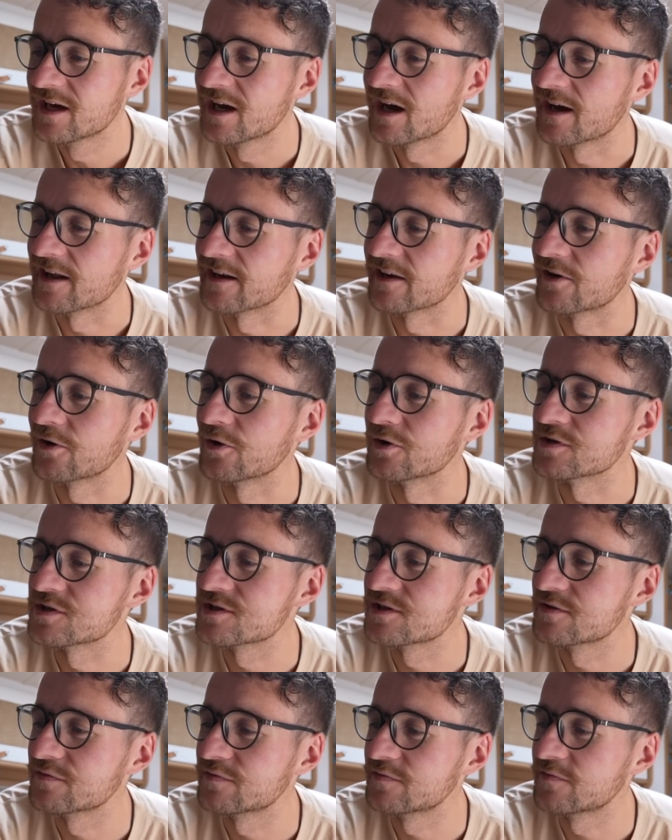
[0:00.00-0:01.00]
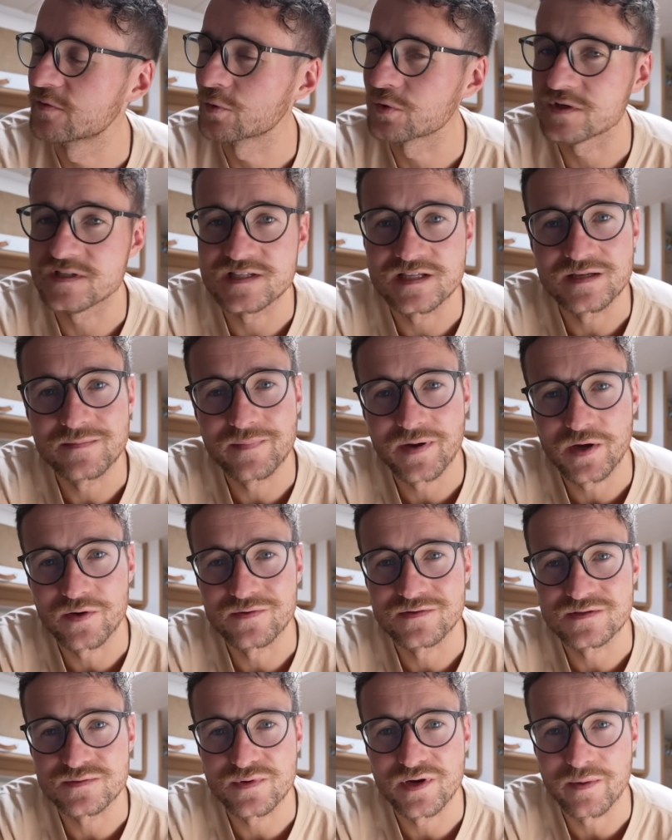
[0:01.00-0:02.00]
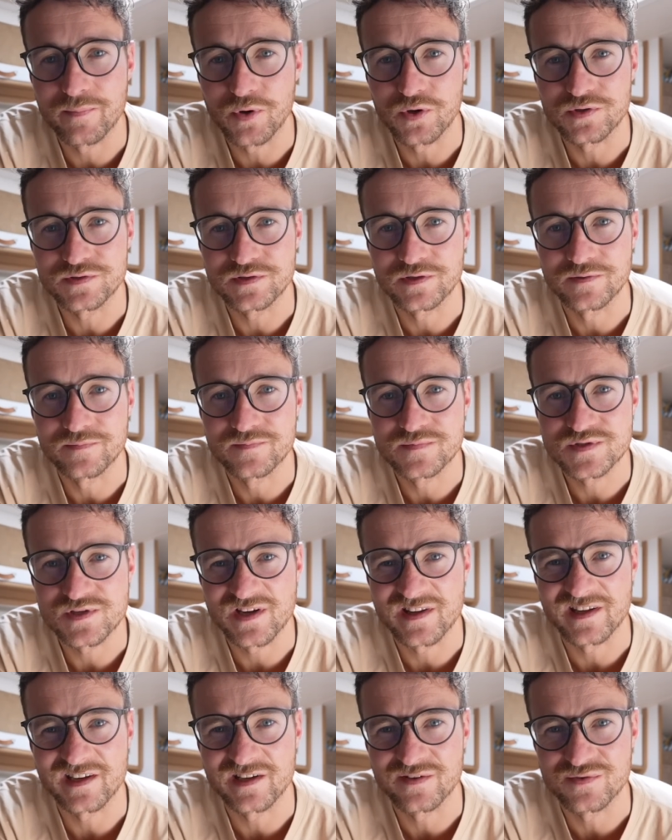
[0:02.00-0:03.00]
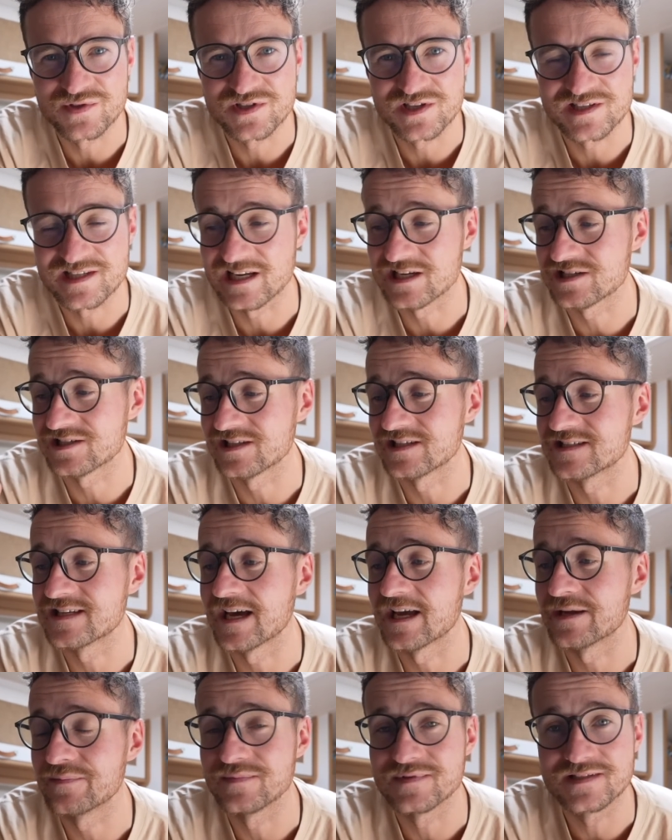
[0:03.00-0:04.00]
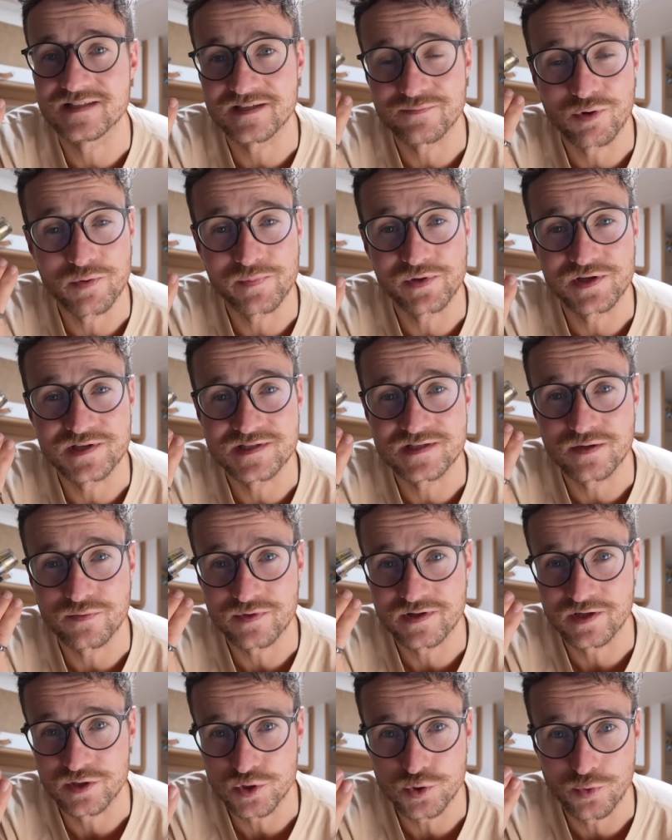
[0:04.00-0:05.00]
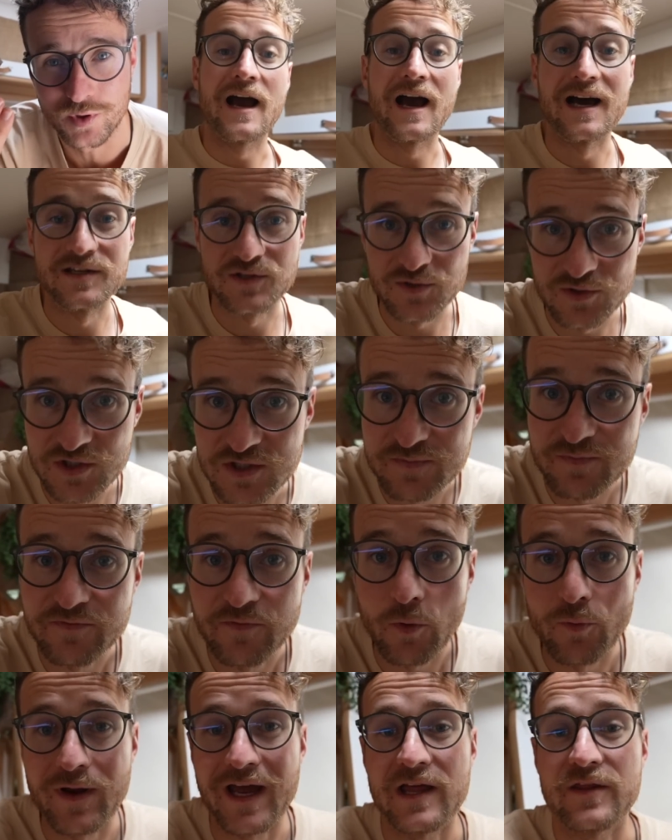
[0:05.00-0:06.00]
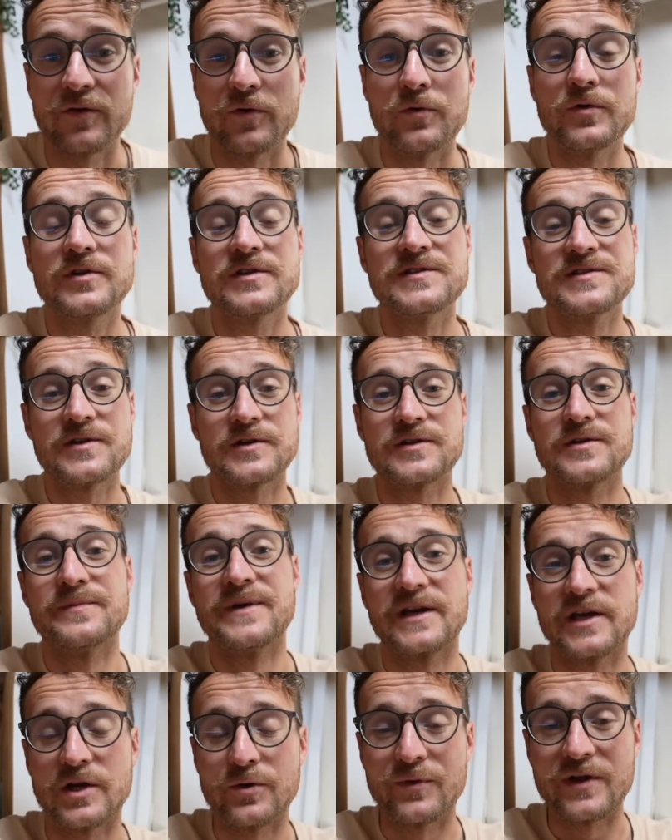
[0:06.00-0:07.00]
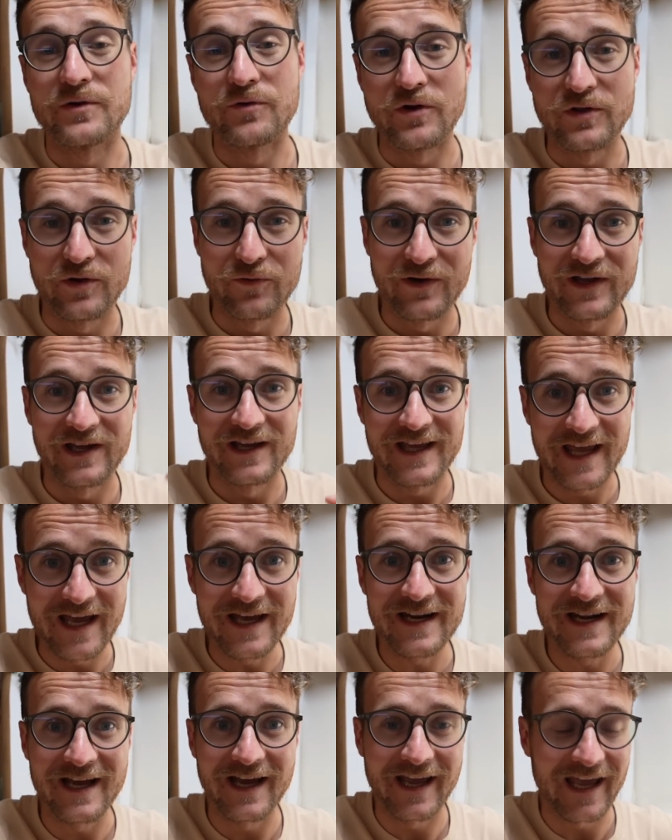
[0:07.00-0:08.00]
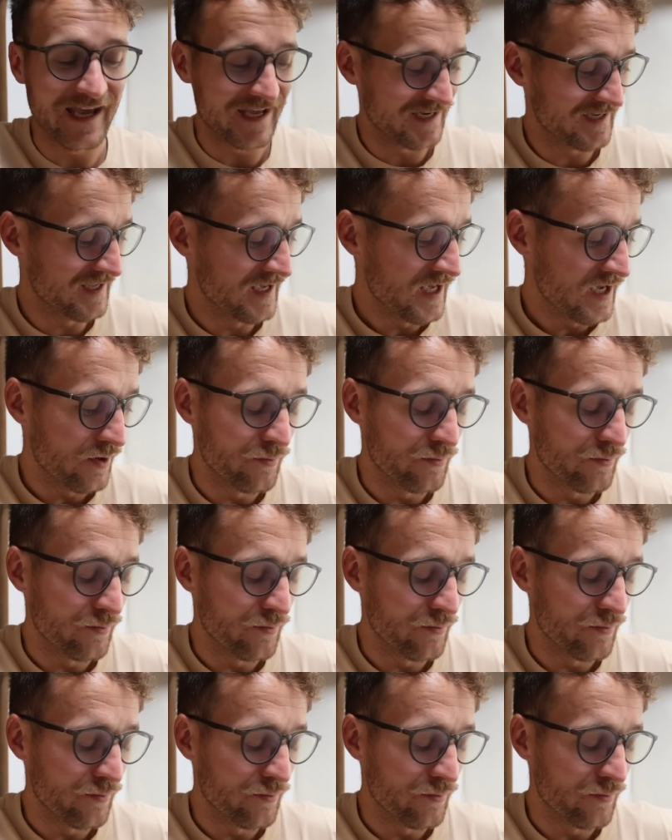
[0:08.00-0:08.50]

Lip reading: and it cost £14 when I bought it, so I think it was just actually time to replace it with a new And so just before we hit the road and started making our way around the Ring of Kerry again,